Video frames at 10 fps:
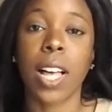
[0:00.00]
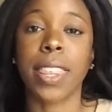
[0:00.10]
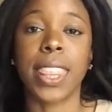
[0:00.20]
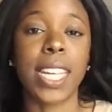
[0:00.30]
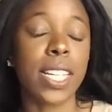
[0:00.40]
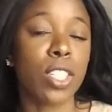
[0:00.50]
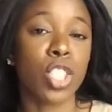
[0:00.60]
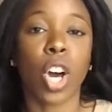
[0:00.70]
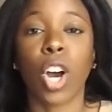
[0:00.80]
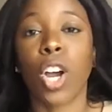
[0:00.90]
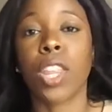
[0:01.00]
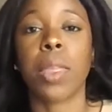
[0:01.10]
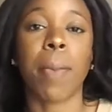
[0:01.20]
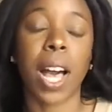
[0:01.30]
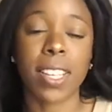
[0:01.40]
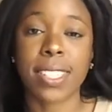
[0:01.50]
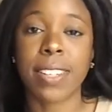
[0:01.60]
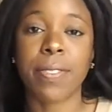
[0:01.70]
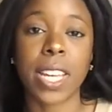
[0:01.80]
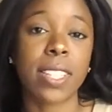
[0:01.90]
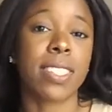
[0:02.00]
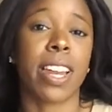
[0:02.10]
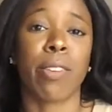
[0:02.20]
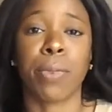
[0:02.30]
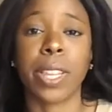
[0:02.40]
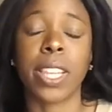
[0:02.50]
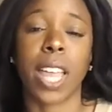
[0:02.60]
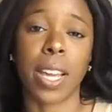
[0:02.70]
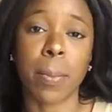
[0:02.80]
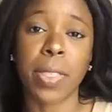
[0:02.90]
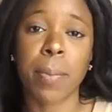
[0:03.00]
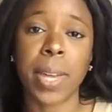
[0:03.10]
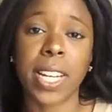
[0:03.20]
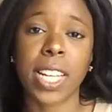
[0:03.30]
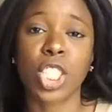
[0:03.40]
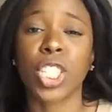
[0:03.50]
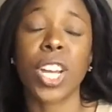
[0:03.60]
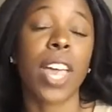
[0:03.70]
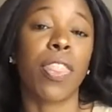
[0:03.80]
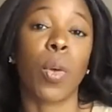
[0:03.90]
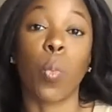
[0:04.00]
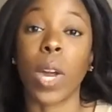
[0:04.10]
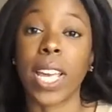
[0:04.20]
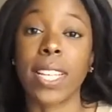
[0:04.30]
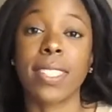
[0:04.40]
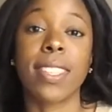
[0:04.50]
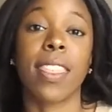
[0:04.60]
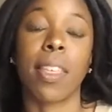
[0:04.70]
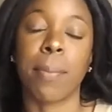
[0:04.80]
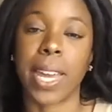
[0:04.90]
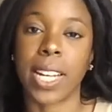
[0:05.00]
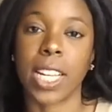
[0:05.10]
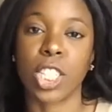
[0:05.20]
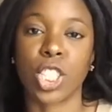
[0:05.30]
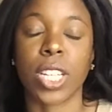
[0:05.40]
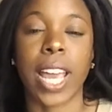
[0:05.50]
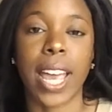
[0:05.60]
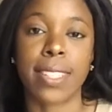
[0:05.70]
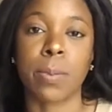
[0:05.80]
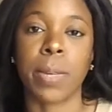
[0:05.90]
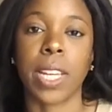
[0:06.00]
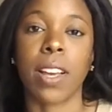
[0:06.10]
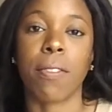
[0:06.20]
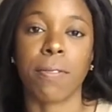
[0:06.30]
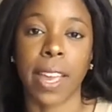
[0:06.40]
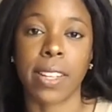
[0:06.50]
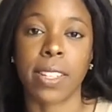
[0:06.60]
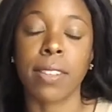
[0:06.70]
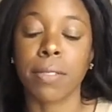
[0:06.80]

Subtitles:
These are the positive things that I really like about the medication and the ways that the medication has been effective.